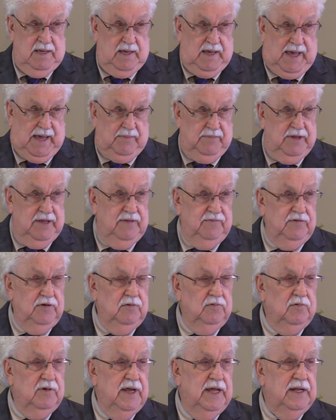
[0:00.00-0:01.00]
how many of
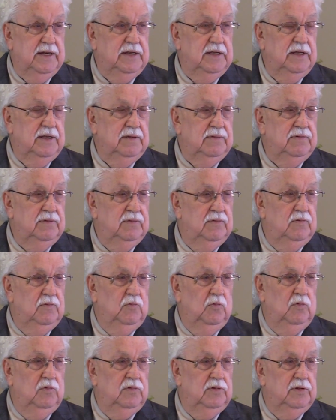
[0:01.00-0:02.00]
you read the,
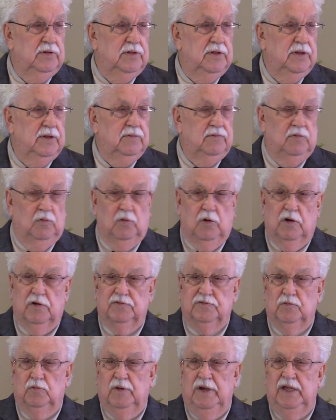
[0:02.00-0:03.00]
the, the
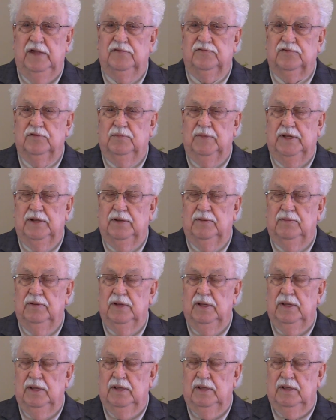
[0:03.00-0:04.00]
words of wisdom in
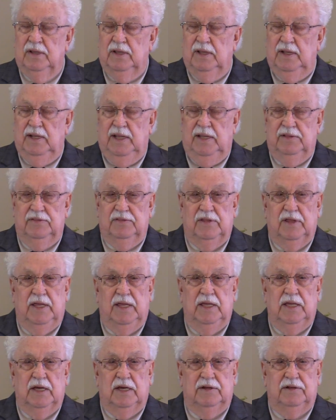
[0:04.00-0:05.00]
the, in
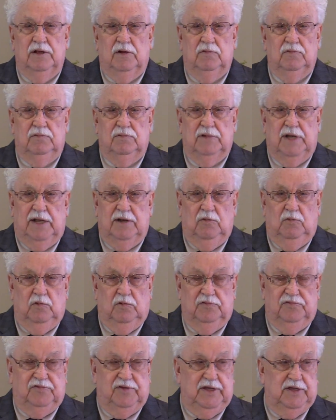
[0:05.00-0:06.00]
the uh, don't, I don't
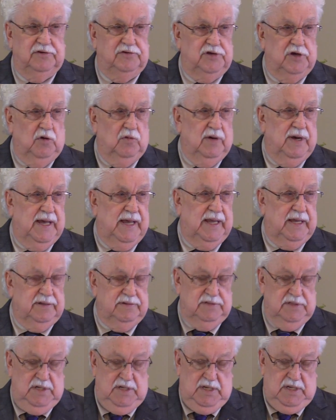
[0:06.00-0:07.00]
want to see a show of
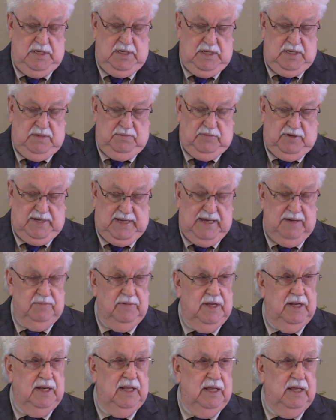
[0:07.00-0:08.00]
hands, but how
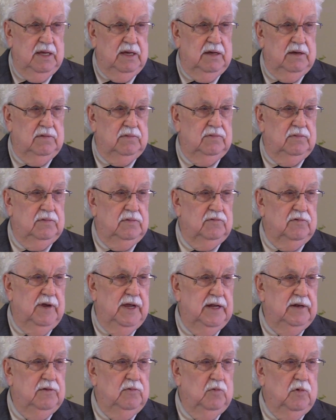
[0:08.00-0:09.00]
many uh,
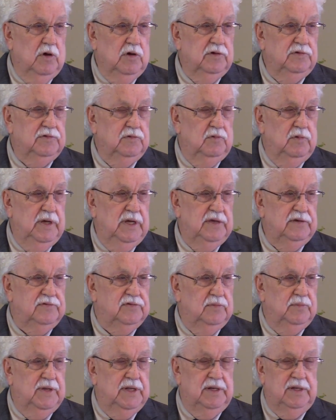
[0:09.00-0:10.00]
read the words of
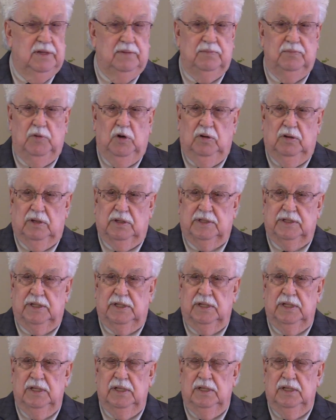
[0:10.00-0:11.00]
wisdom in the
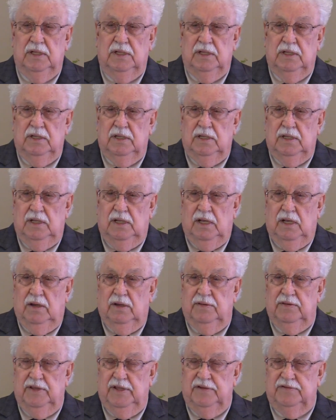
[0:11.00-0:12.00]
bulletin? You
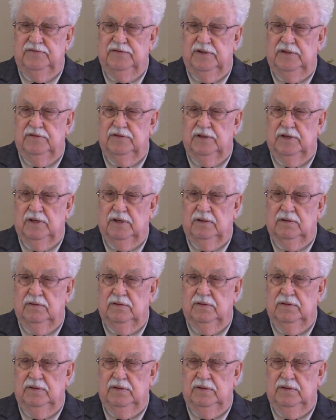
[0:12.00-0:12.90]
know, this is, uh,